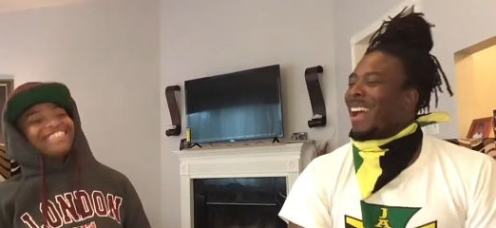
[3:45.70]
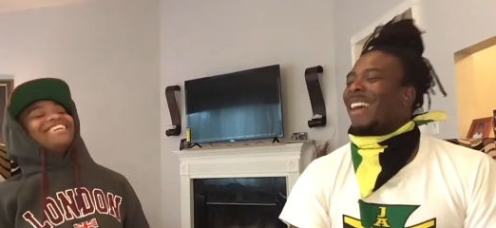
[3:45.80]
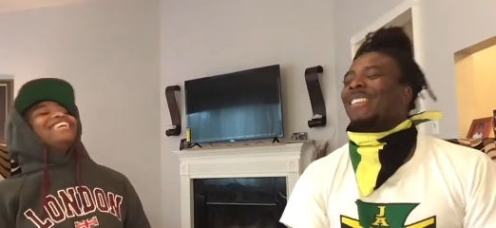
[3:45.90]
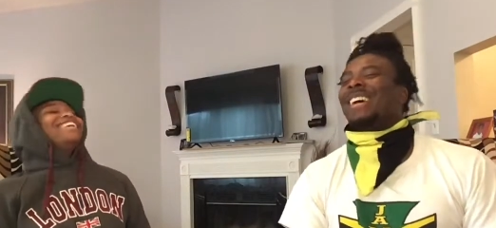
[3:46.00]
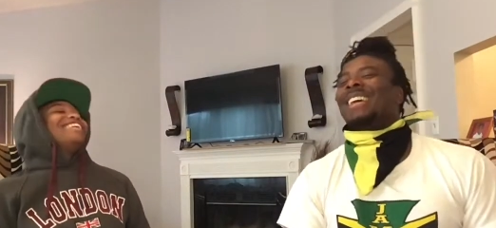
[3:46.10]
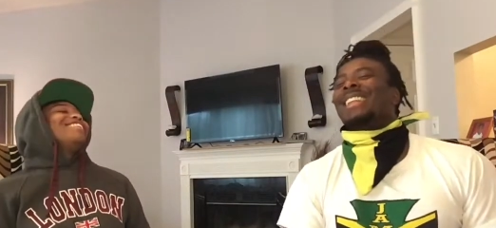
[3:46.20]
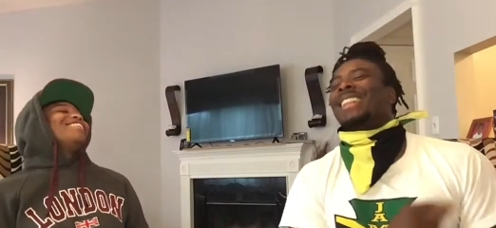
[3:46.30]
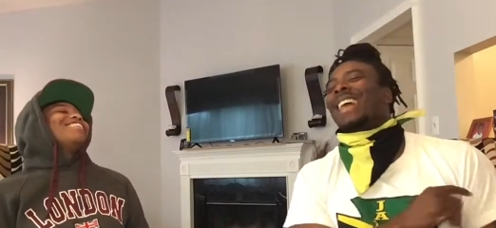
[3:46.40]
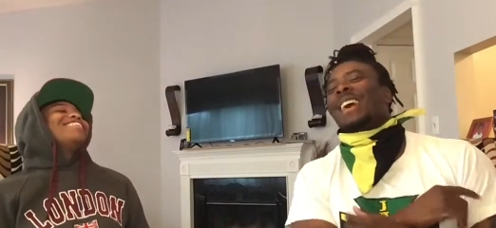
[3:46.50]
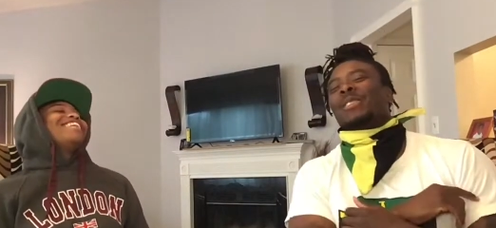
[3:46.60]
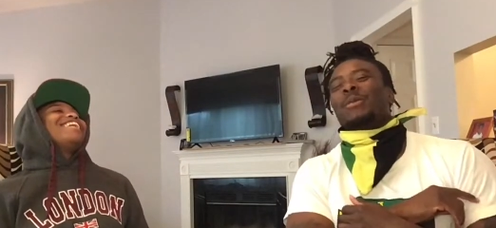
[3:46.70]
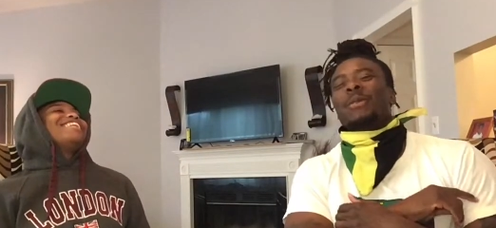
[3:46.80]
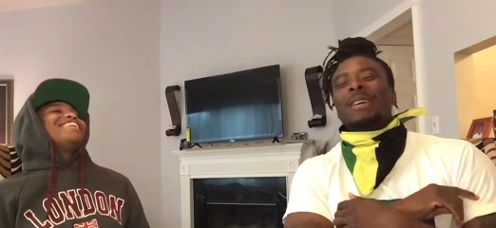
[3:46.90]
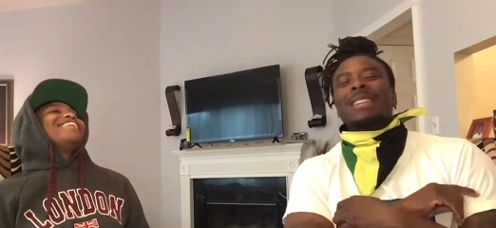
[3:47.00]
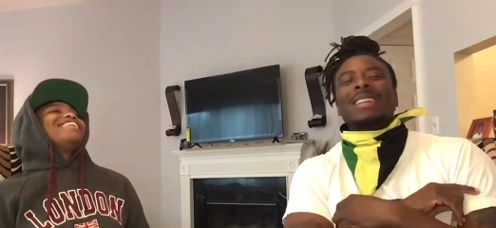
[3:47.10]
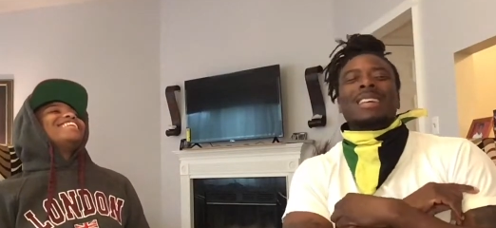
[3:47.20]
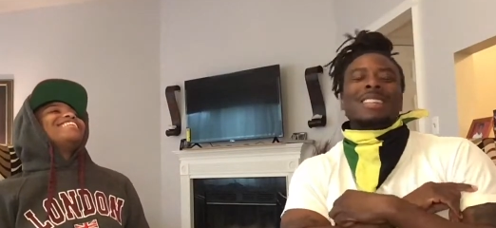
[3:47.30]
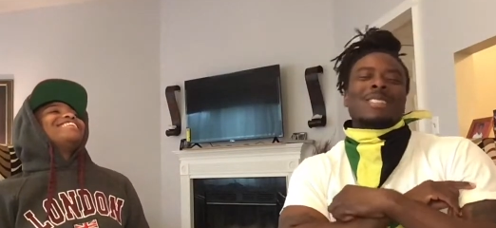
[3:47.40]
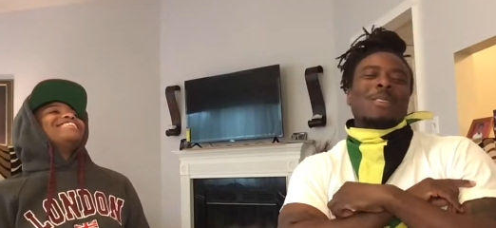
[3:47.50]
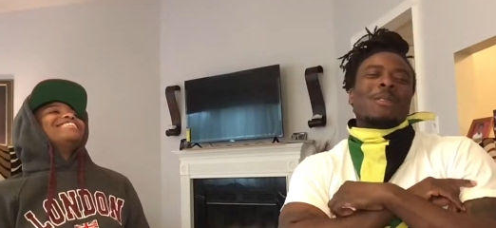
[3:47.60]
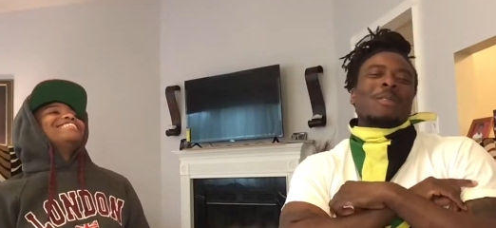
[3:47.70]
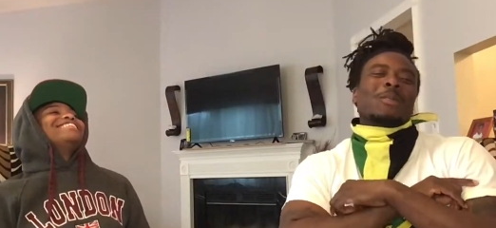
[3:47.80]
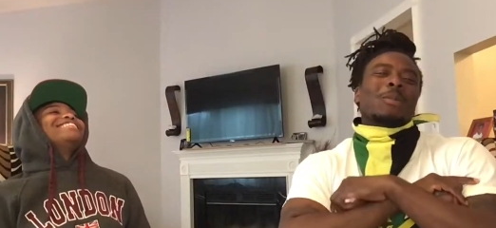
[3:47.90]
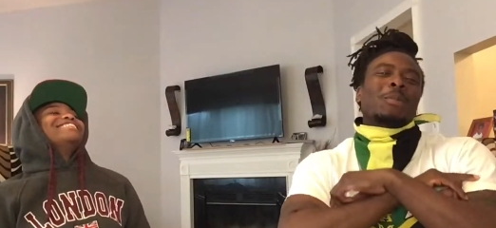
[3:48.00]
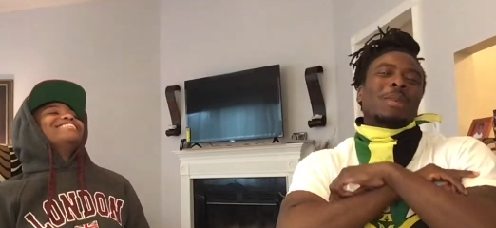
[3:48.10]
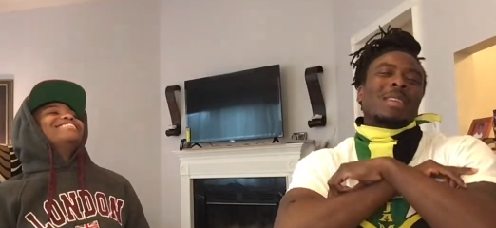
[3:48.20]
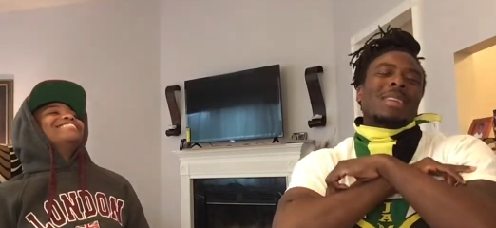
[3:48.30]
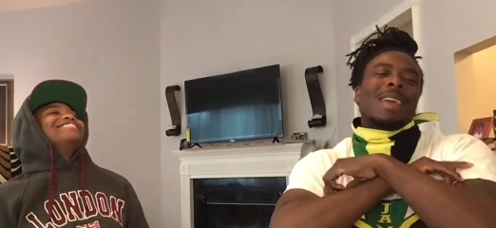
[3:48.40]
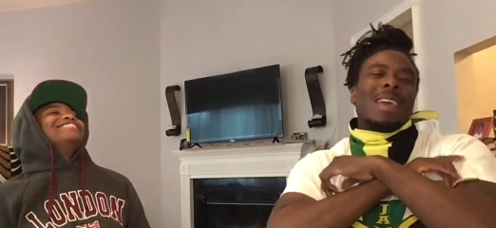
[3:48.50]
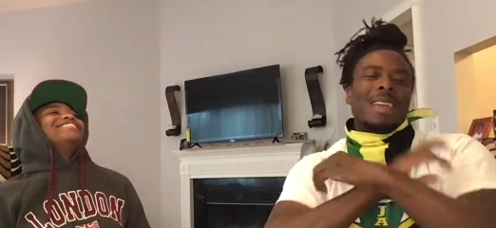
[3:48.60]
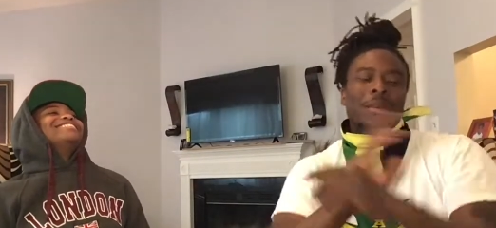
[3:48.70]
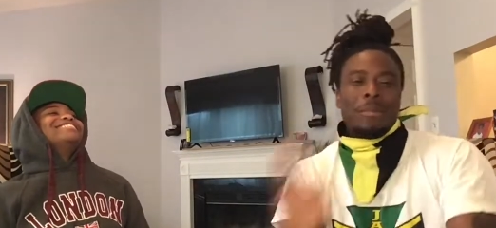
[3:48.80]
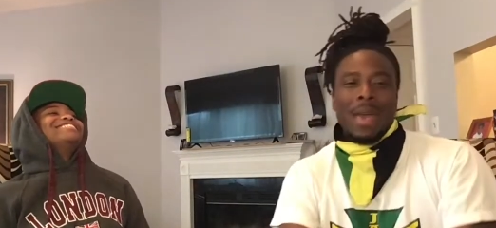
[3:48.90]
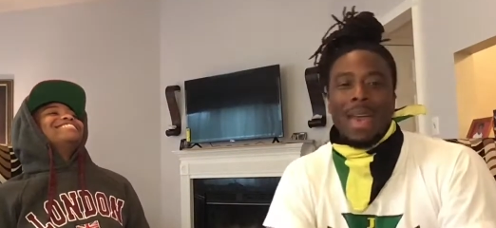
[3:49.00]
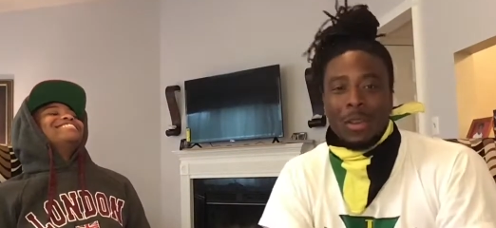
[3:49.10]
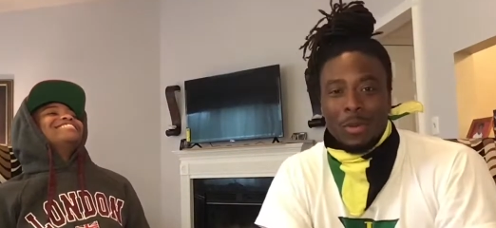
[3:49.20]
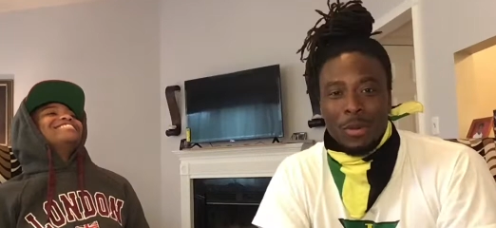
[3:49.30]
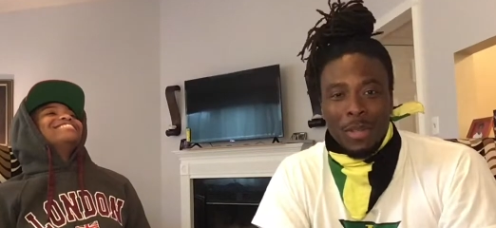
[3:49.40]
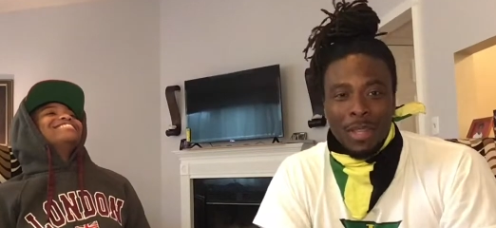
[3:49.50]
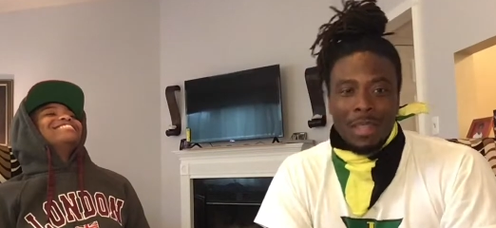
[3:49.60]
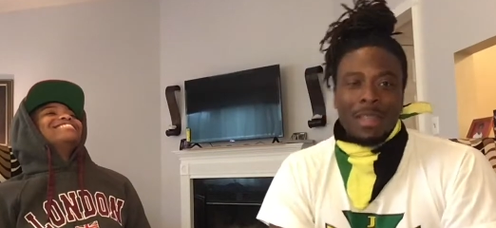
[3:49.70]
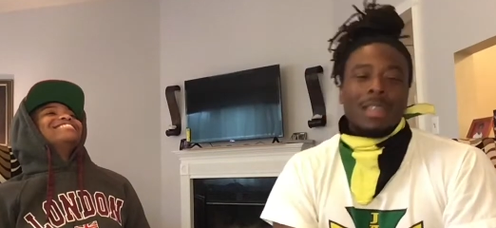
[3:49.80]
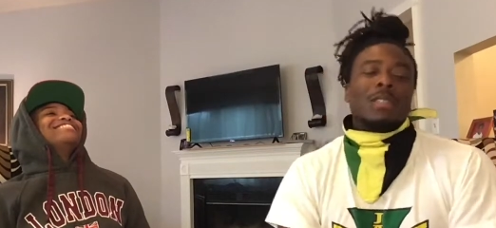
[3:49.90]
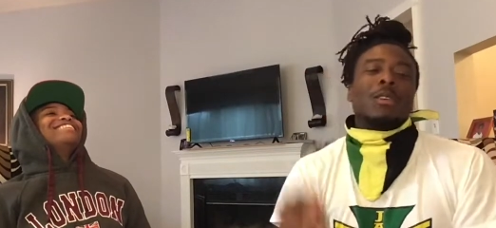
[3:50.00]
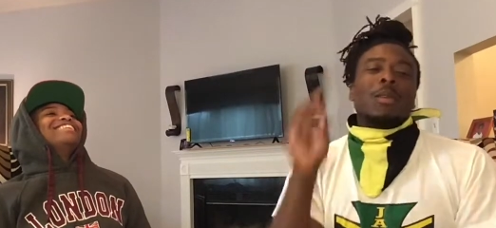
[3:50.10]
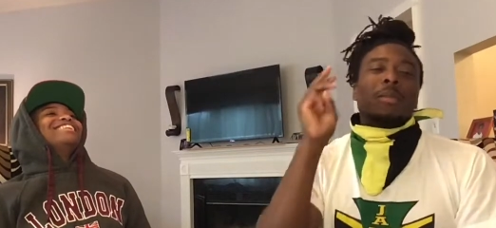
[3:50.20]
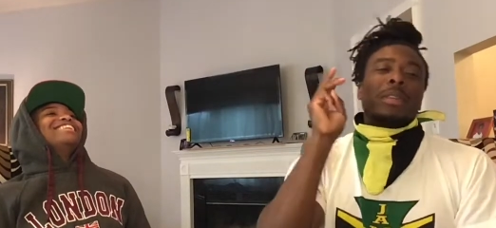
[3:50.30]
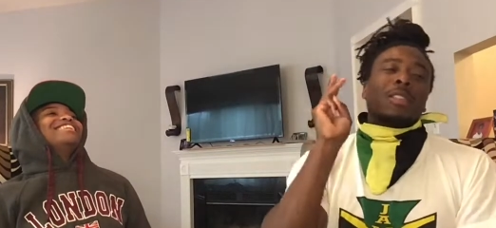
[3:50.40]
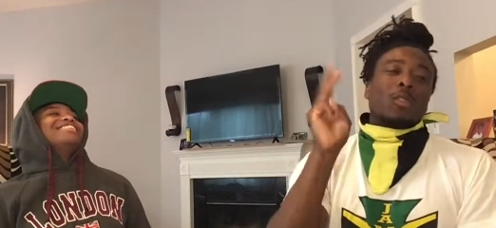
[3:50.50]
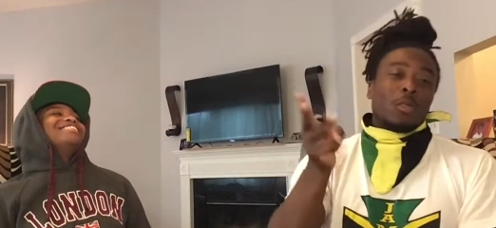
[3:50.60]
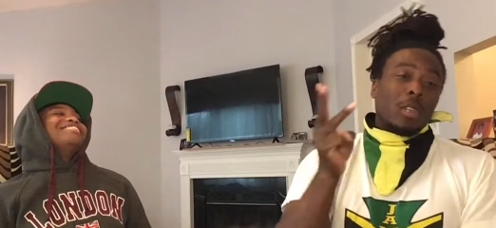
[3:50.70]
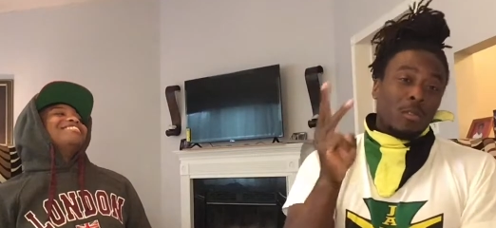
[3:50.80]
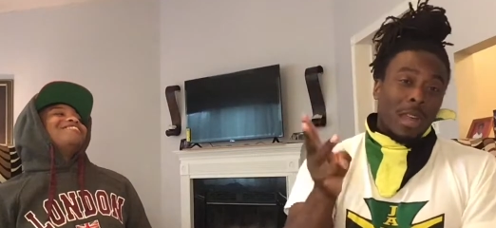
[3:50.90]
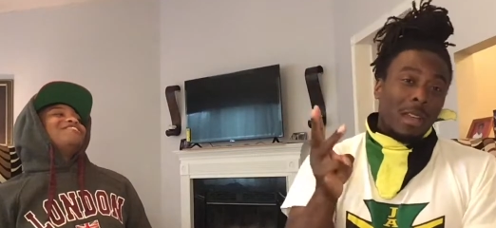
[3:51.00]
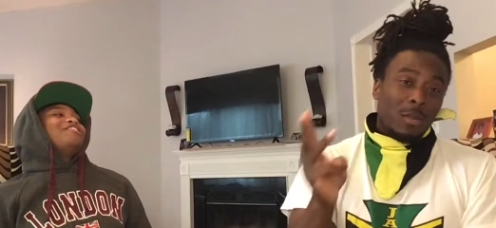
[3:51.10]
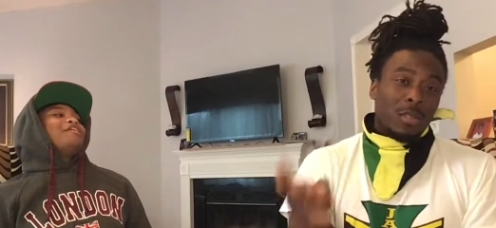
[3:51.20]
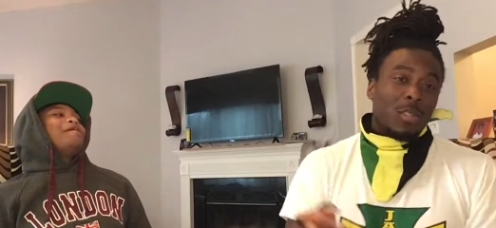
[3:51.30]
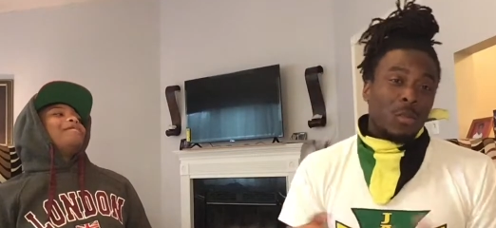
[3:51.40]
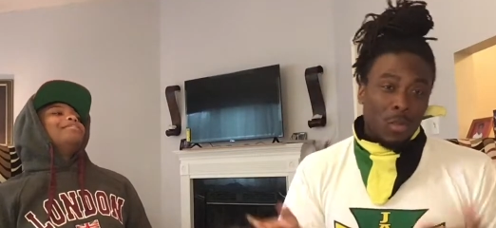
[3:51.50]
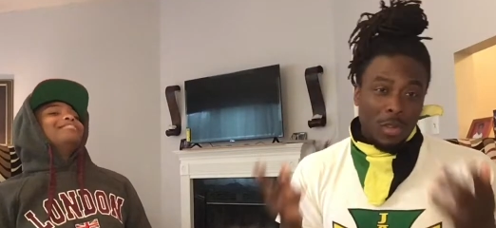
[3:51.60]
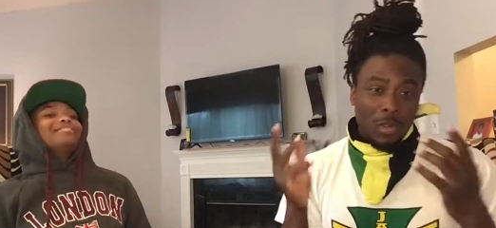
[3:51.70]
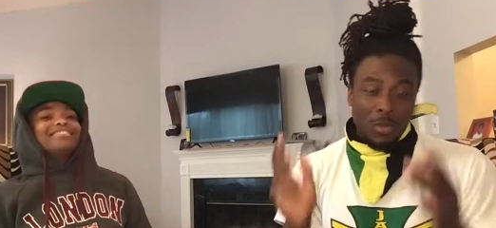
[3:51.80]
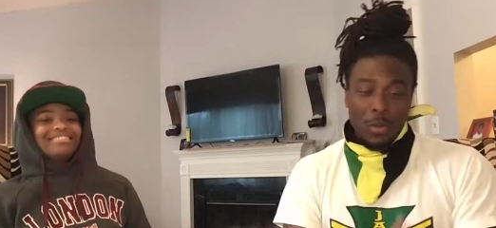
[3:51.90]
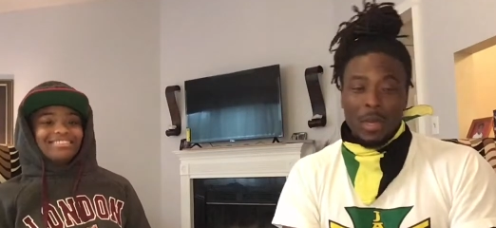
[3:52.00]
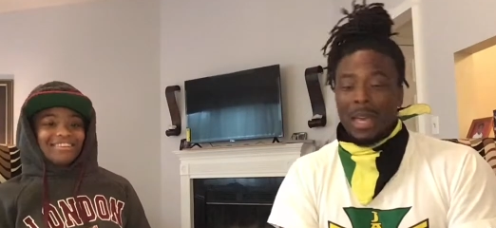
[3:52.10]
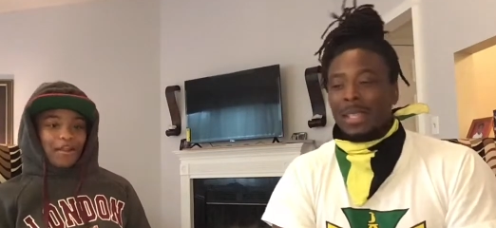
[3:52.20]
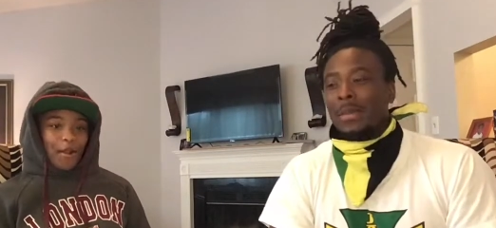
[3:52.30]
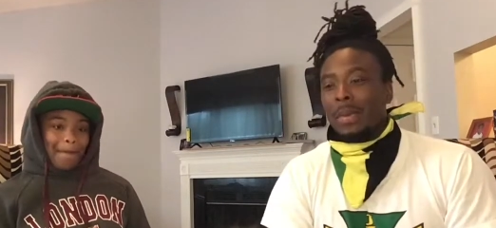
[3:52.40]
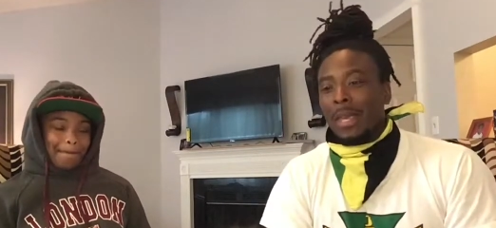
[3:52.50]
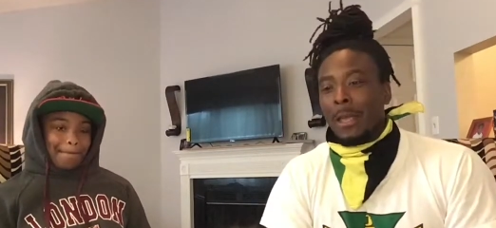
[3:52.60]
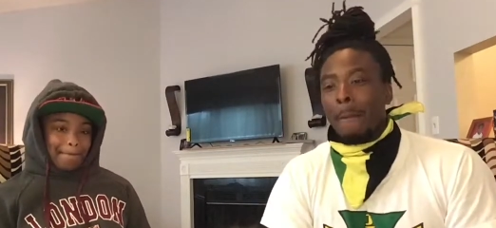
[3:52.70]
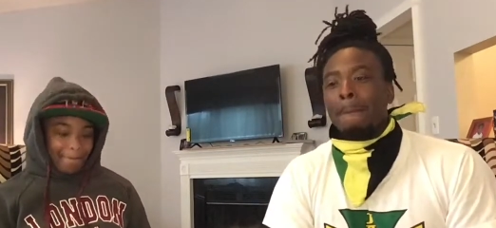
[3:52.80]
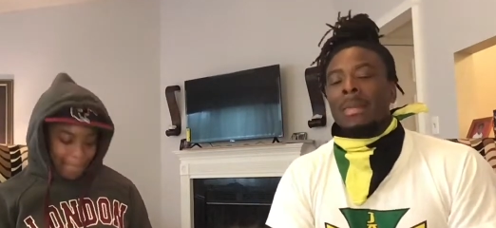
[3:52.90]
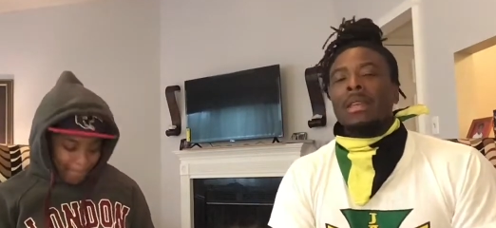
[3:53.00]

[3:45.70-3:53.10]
Speaker 1: All right, the last one is going to be a battle. It's going to be three rounds. This is where you guys pick.